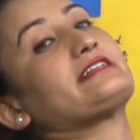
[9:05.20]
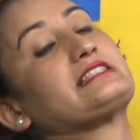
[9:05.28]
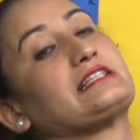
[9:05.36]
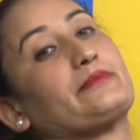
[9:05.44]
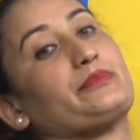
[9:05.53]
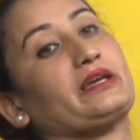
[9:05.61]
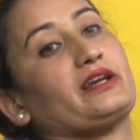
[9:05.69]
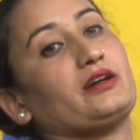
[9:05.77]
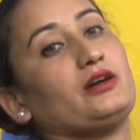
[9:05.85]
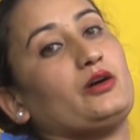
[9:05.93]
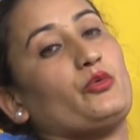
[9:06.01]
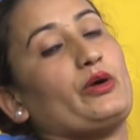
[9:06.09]
sleeping.
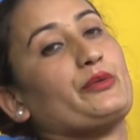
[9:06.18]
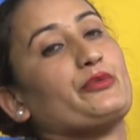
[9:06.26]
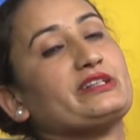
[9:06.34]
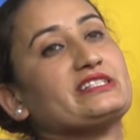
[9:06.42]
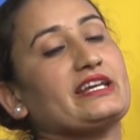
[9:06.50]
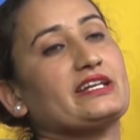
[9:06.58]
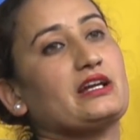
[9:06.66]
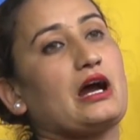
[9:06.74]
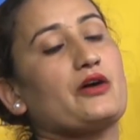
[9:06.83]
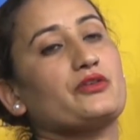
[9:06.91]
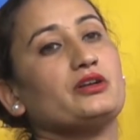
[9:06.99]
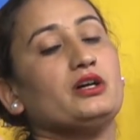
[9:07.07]
When we take
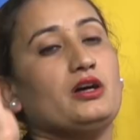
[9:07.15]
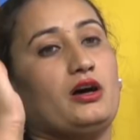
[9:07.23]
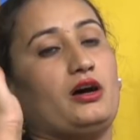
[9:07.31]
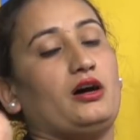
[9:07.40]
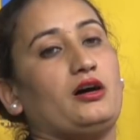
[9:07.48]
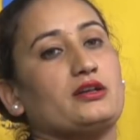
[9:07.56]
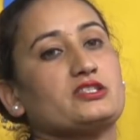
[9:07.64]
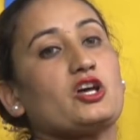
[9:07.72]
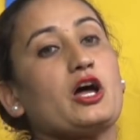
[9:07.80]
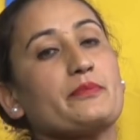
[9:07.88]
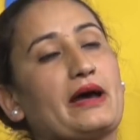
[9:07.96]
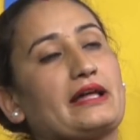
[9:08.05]
our
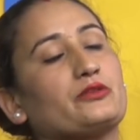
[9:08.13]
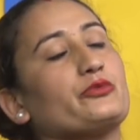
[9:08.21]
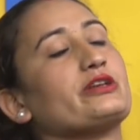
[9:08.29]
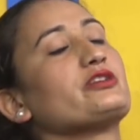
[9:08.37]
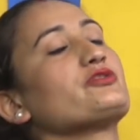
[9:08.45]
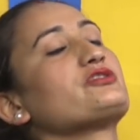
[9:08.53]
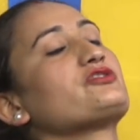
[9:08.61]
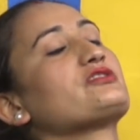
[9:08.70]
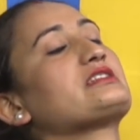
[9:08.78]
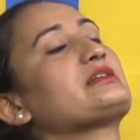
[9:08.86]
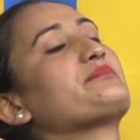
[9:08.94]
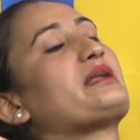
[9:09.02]
sun bath, we used to
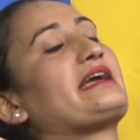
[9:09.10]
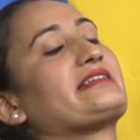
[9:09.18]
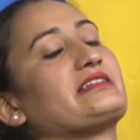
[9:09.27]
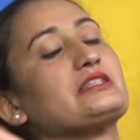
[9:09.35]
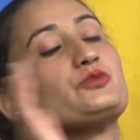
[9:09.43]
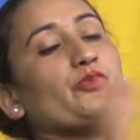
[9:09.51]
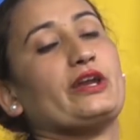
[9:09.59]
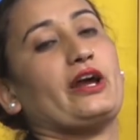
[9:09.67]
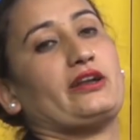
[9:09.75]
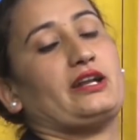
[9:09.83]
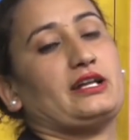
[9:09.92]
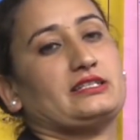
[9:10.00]
sleep like this way or
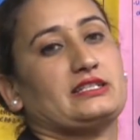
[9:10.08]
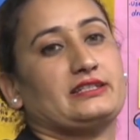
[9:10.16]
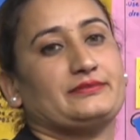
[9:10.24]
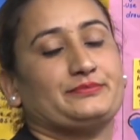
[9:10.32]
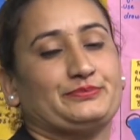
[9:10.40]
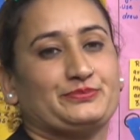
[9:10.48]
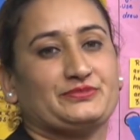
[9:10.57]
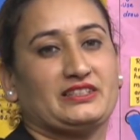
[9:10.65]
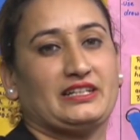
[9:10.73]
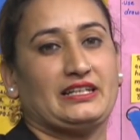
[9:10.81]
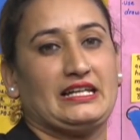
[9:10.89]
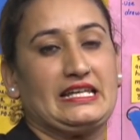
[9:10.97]
not?
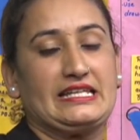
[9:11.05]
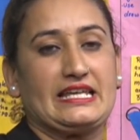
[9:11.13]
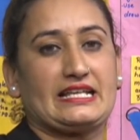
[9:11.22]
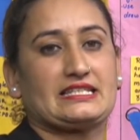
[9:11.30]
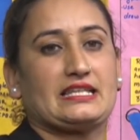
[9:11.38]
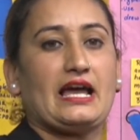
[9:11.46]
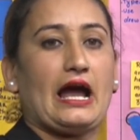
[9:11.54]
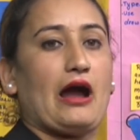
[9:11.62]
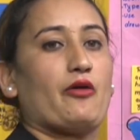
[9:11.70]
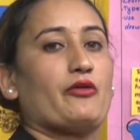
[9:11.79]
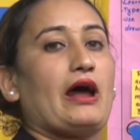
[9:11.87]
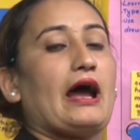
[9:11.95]
Yes,
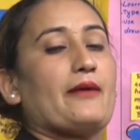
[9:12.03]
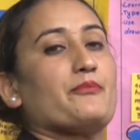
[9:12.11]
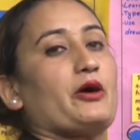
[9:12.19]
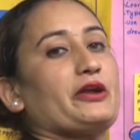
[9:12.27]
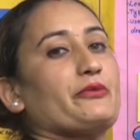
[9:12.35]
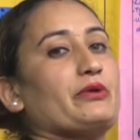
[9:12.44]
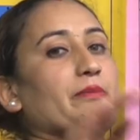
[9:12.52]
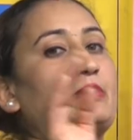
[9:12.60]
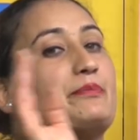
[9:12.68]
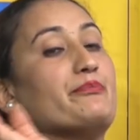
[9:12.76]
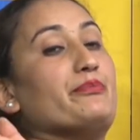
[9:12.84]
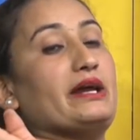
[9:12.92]
our half body will be
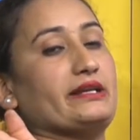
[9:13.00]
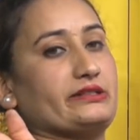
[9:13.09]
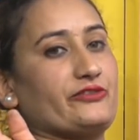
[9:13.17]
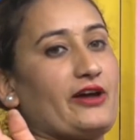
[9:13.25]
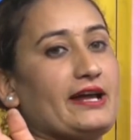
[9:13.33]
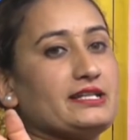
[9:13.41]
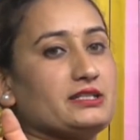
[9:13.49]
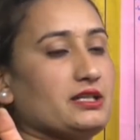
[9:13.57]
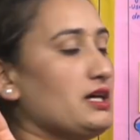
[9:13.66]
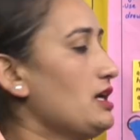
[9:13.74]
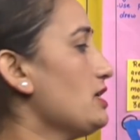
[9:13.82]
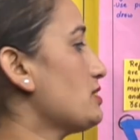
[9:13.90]
bent, right?
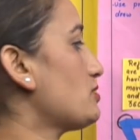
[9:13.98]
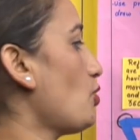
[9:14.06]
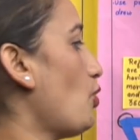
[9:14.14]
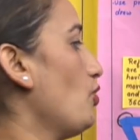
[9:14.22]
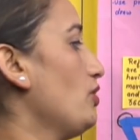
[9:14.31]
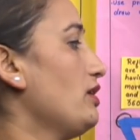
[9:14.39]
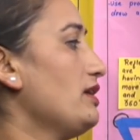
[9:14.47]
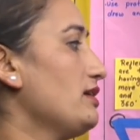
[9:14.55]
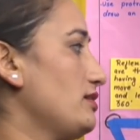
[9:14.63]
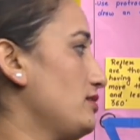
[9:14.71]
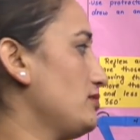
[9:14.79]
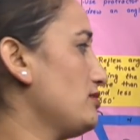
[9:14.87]
So,
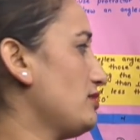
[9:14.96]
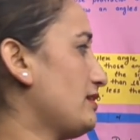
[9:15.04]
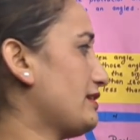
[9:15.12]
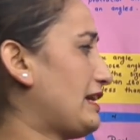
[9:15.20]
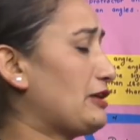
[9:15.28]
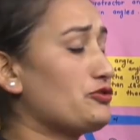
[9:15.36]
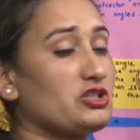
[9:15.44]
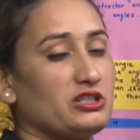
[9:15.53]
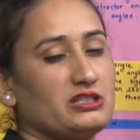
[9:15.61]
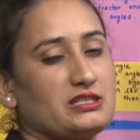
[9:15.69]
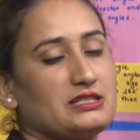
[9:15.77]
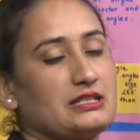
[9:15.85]
can you see
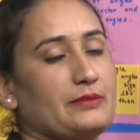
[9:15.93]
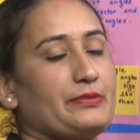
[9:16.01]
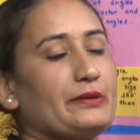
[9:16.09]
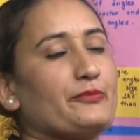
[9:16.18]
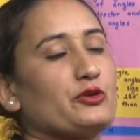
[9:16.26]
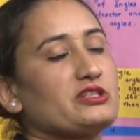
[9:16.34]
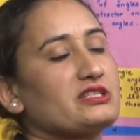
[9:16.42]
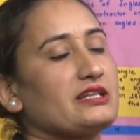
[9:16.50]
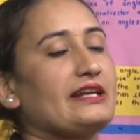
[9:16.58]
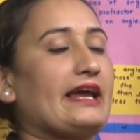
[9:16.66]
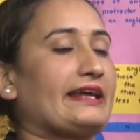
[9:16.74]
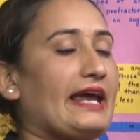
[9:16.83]
this sleeping position?
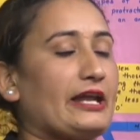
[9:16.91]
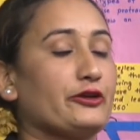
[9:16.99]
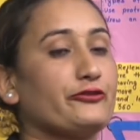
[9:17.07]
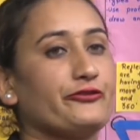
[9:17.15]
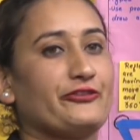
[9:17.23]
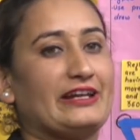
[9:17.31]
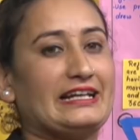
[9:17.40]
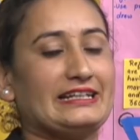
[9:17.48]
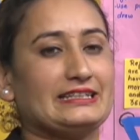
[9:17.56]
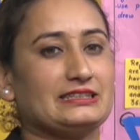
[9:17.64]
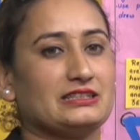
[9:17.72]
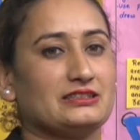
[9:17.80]
Can you feel
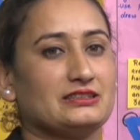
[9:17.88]
it?